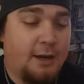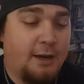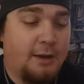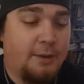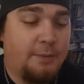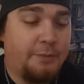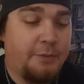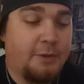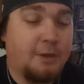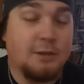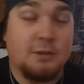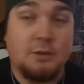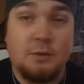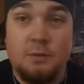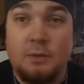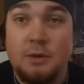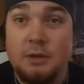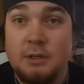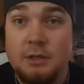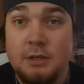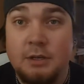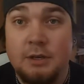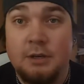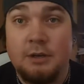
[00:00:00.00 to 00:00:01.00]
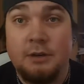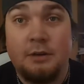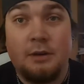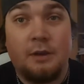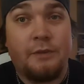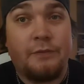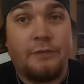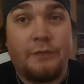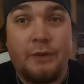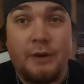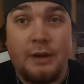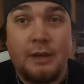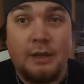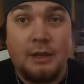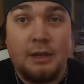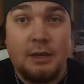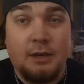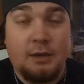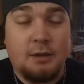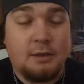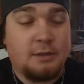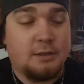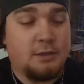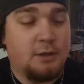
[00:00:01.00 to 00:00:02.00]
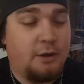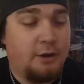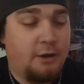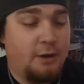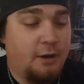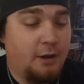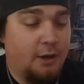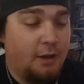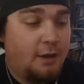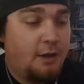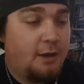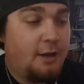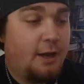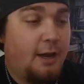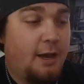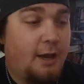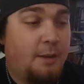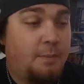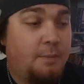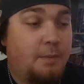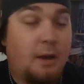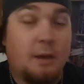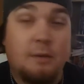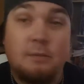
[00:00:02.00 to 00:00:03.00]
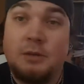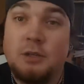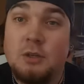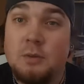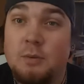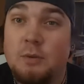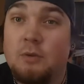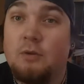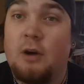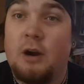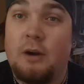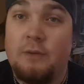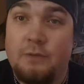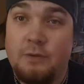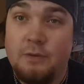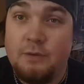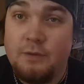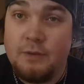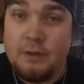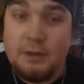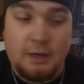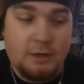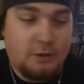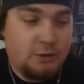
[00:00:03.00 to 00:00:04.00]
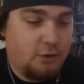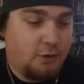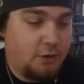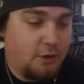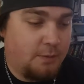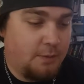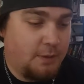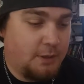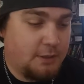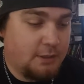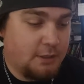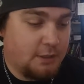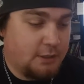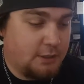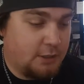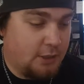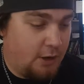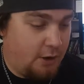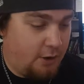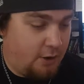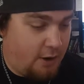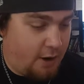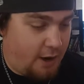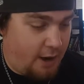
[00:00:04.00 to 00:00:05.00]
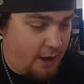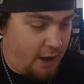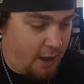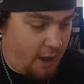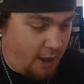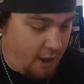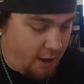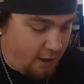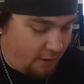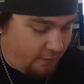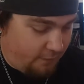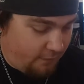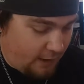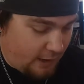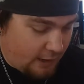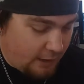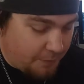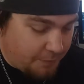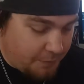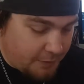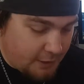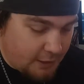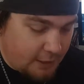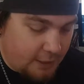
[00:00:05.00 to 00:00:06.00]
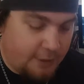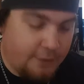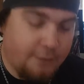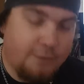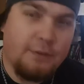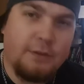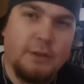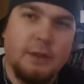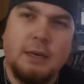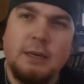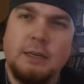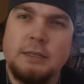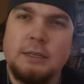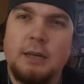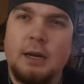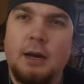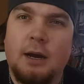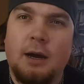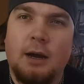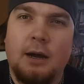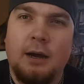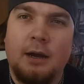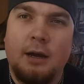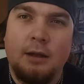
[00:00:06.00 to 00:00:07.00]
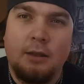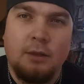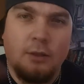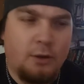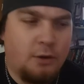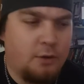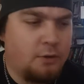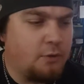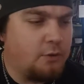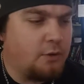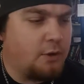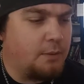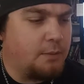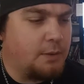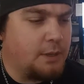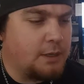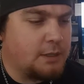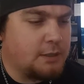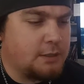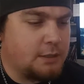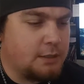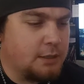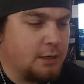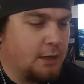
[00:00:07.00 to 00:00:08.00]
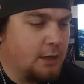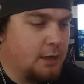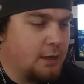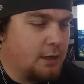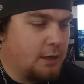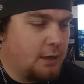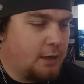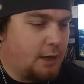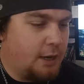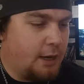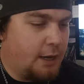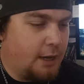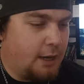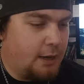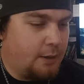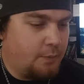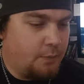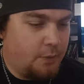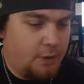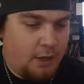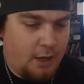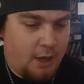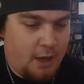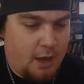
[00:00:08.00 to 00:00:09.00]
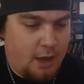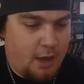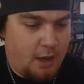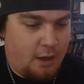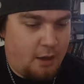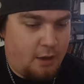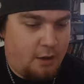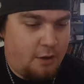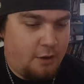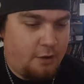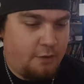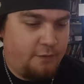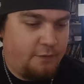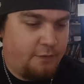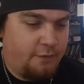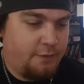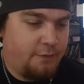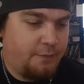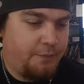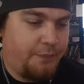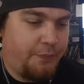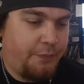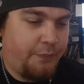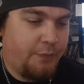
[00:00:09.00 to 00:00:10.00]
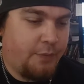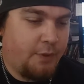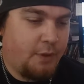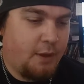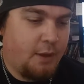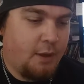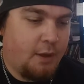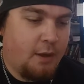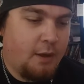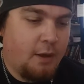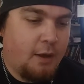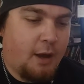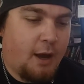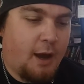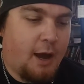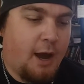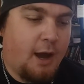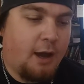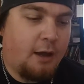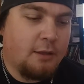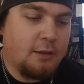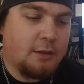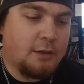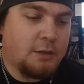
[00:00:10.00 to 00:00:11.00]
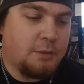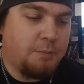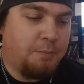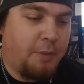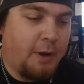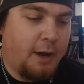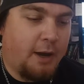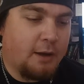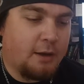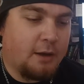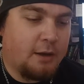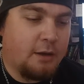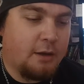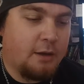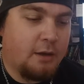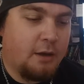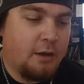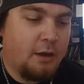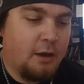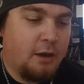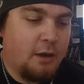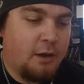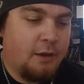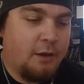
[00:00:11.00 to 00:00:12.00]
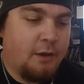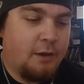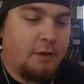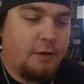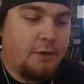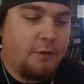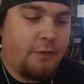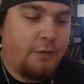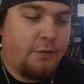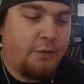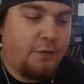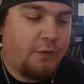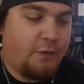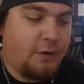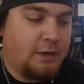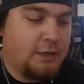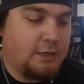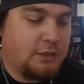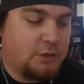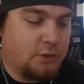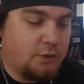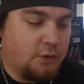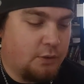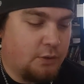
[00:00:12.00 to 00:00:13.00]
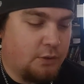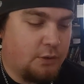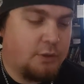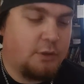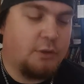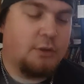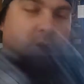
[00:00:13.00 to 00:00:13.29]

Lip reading: because it was a free thing. So I'm super grateful for the extra comics. So I have, and I believe these are local comics. We have Harland Buck Free Sword,